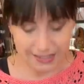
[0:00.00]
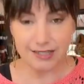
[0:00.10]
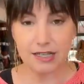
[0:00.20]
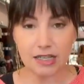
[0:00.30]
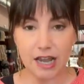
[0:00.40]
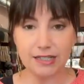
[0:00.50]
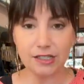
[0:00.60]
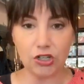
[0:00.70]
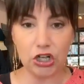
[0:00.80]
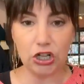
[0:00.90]
This is a
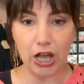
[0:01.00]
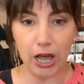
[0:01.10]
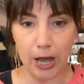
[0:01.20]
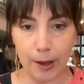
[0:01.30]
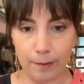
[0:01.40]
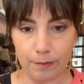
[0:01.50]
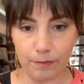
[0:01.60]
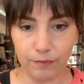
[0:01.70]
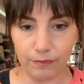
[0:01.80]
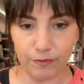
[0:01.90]
nice little
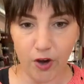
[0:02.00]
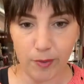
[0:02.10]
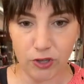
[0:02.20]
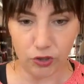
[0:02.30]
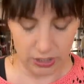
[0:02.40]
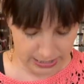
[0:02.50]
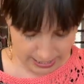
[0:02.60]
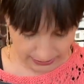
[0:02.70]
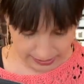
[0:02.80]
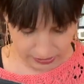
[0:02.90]
fob that you can
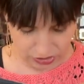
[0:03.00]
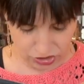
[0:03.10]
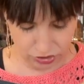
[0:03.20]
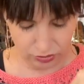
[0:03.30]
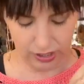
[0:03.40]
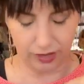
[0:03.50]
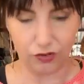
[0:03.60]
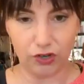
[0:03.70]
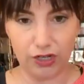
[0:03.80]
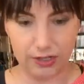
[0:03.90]
connect things to, like
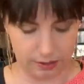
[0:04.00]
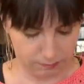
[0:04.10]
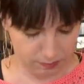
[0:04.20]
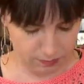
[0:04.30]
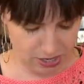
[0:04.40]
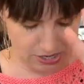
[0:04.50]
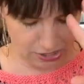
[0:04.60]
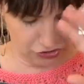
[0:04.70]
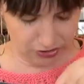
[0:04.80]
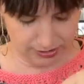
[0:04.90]
if you need to
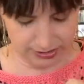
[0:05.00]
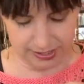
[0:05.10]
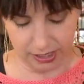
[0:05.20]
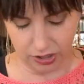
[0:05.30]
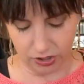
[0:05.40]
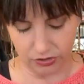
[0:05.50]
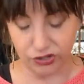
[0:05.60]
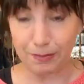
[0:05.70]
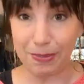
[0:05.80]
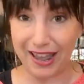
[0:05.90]
attach things inside here.
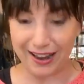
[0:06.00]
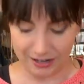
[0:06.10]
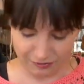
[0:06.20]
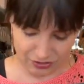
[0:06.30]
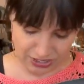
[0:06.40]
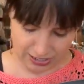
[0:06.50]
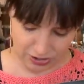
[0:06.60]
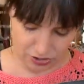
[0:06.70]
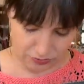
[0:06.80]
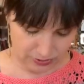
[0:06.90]
There's a pen for
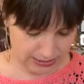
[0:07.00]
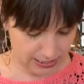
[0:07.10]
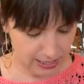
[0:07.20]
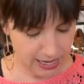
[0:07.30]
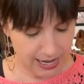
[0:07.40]
taking notes.